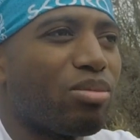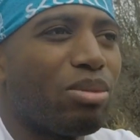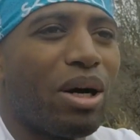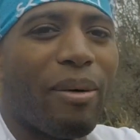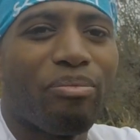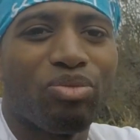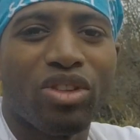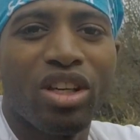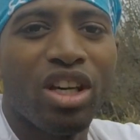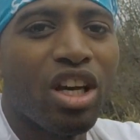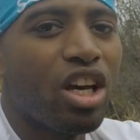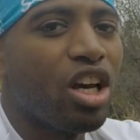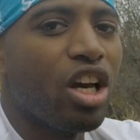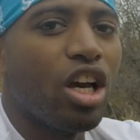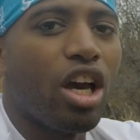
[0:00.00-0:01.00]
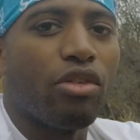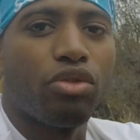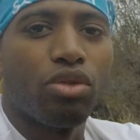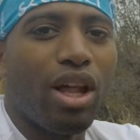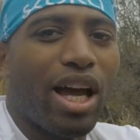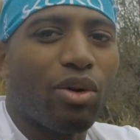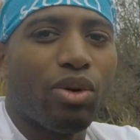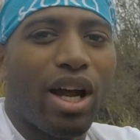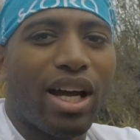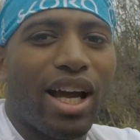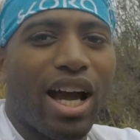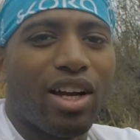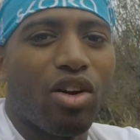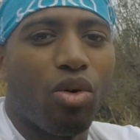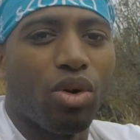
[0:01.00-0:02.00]
But if you like what I
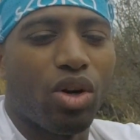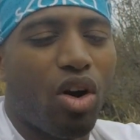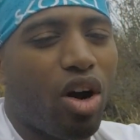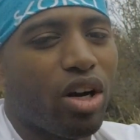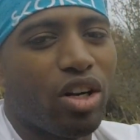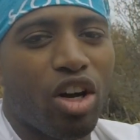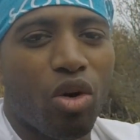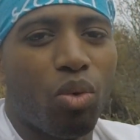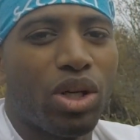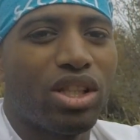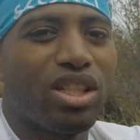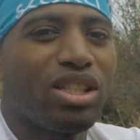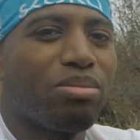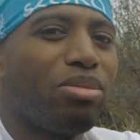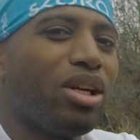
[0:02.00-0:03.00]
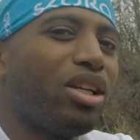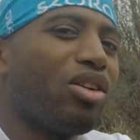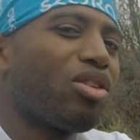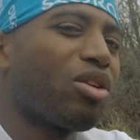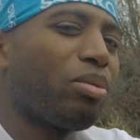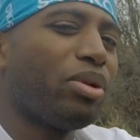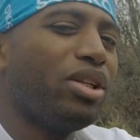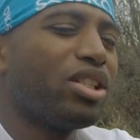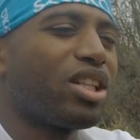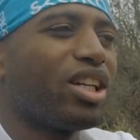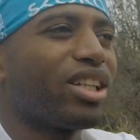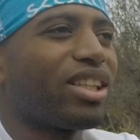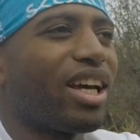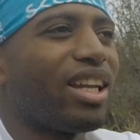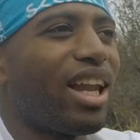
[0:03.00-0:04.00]
got going on with this video, please
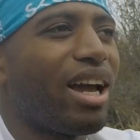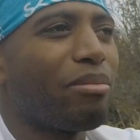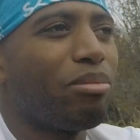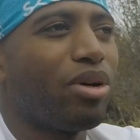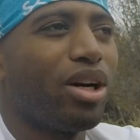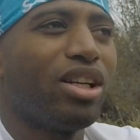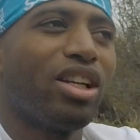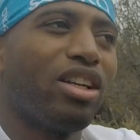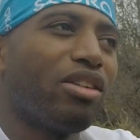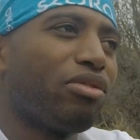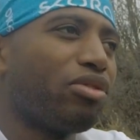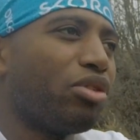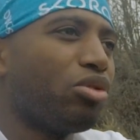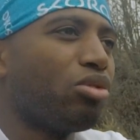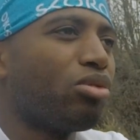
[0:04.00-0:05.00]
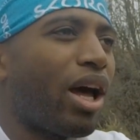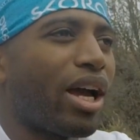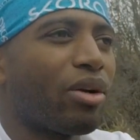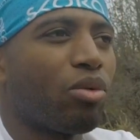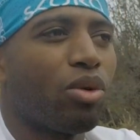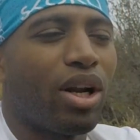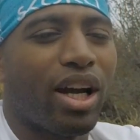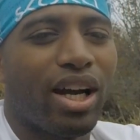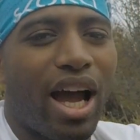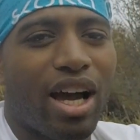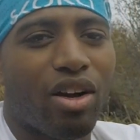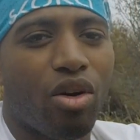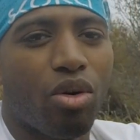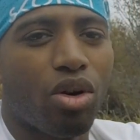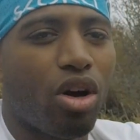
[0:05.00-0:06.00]
click that like button. And if you like what I
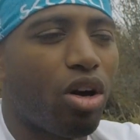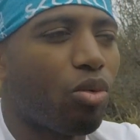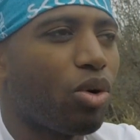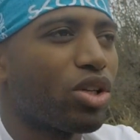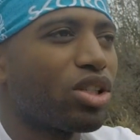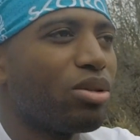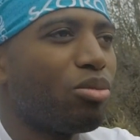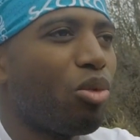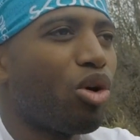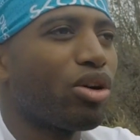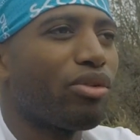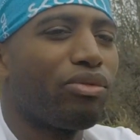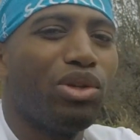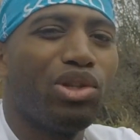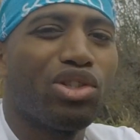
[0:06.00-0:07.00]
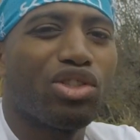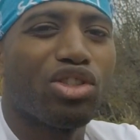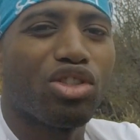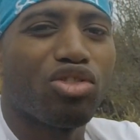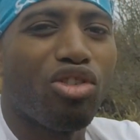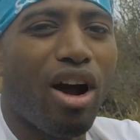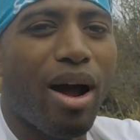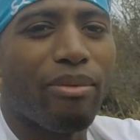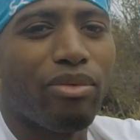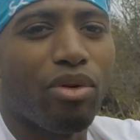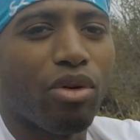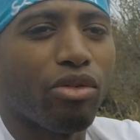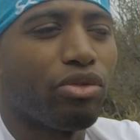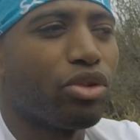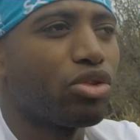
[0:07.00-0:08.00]
got going on and want to see more in the future, subscribe
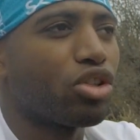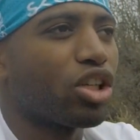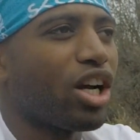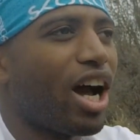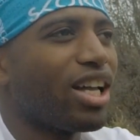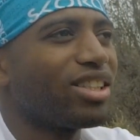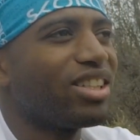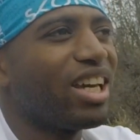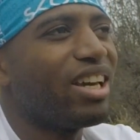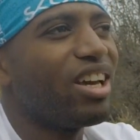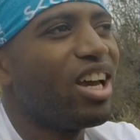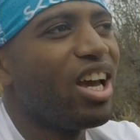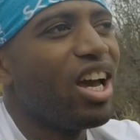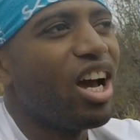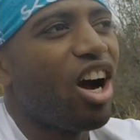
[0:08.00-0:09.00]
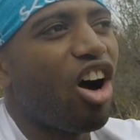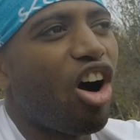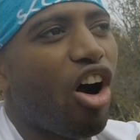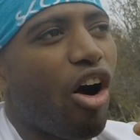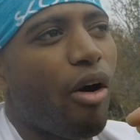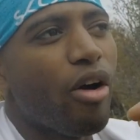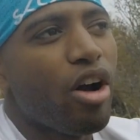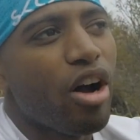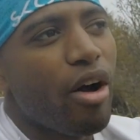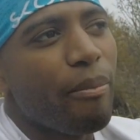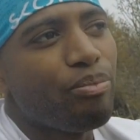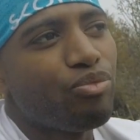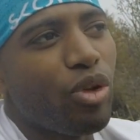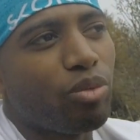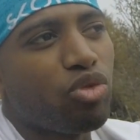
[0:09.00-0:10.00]
for future content.
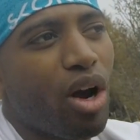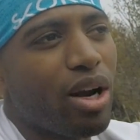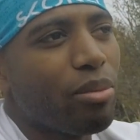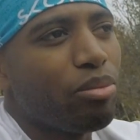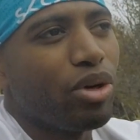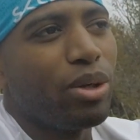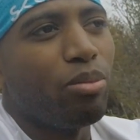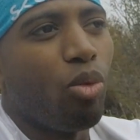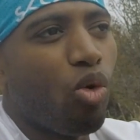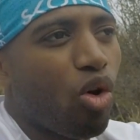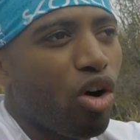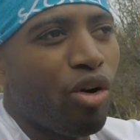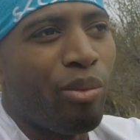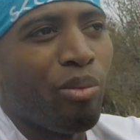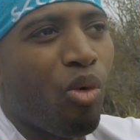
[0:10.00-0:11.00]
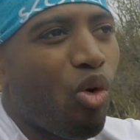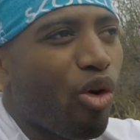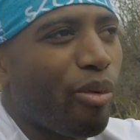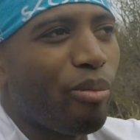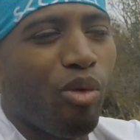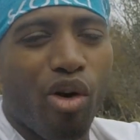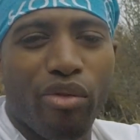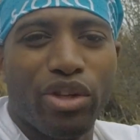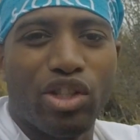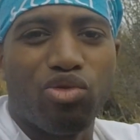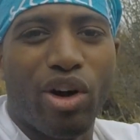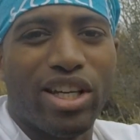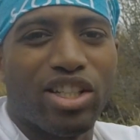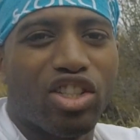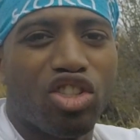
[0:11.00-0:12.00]
I'm trying to bring more of these
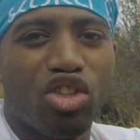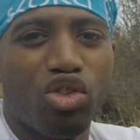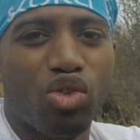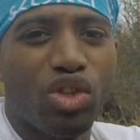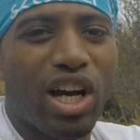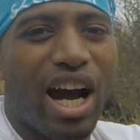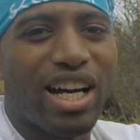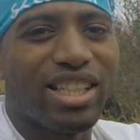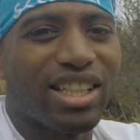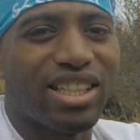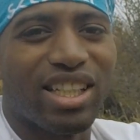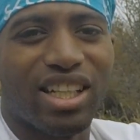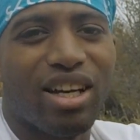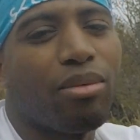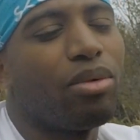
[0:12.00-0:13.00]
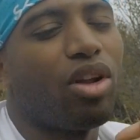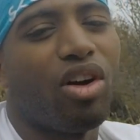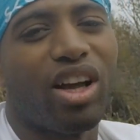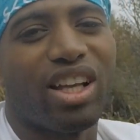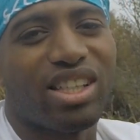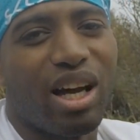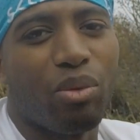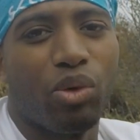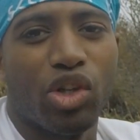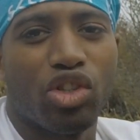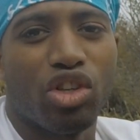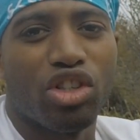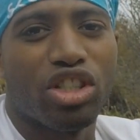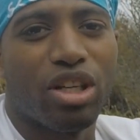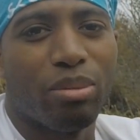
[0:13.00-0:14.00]
races to you guys as they come along, as I
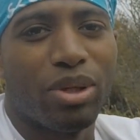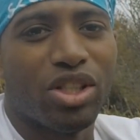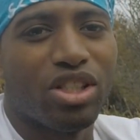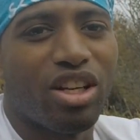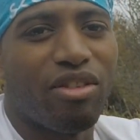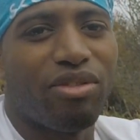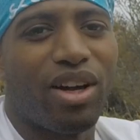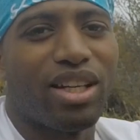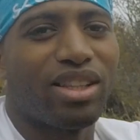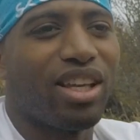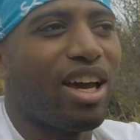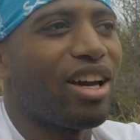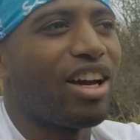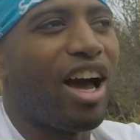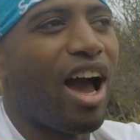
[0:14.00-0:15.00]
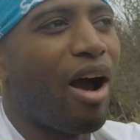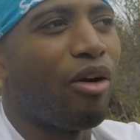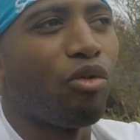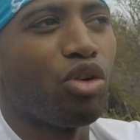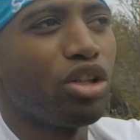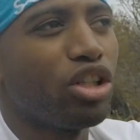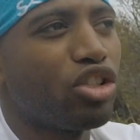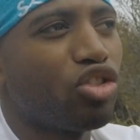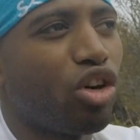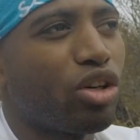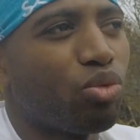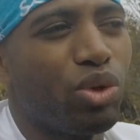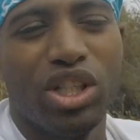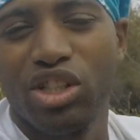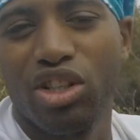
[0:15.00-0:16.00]
research them and stuff like that. I really
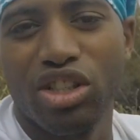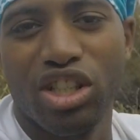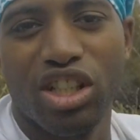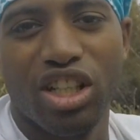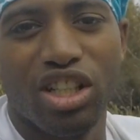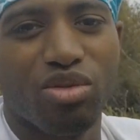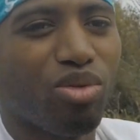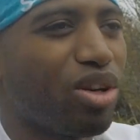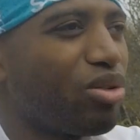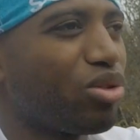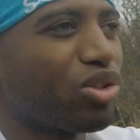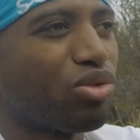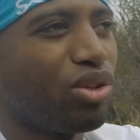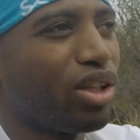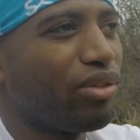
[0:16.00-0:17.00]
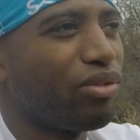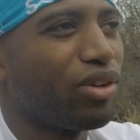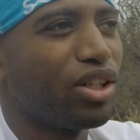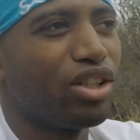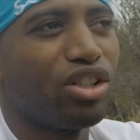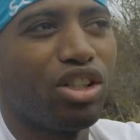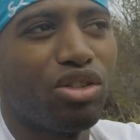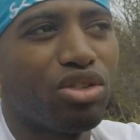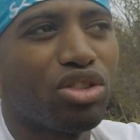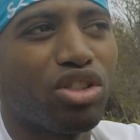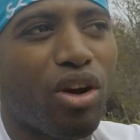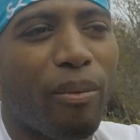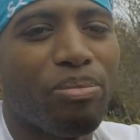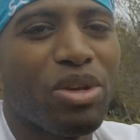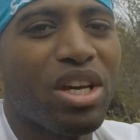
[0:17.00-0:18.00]
enjoyed researching this one. It was really fun to do,
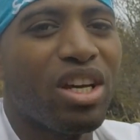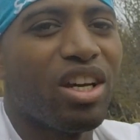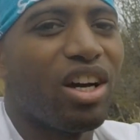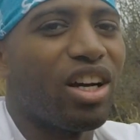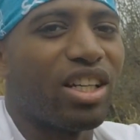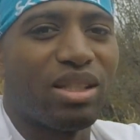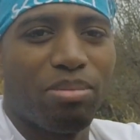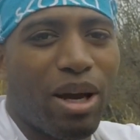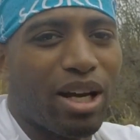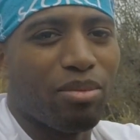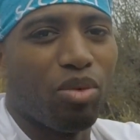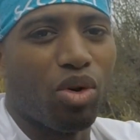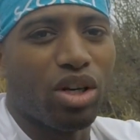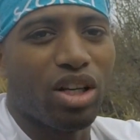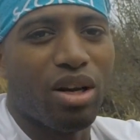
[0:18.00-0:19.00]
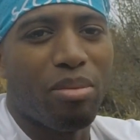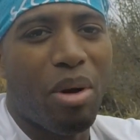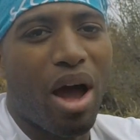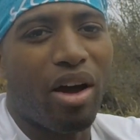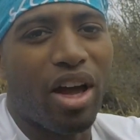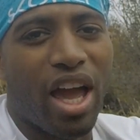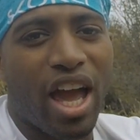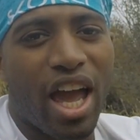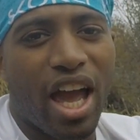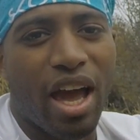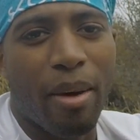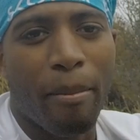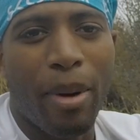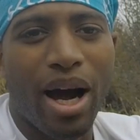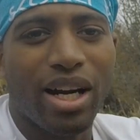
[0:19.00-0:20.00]
so expect more to come out.
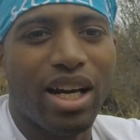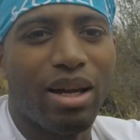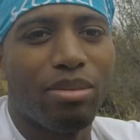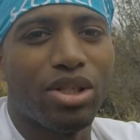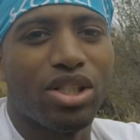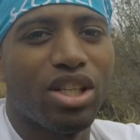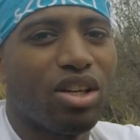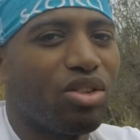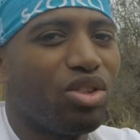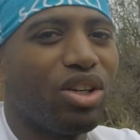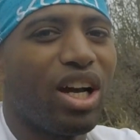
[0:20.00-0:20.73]
And my name is Neil.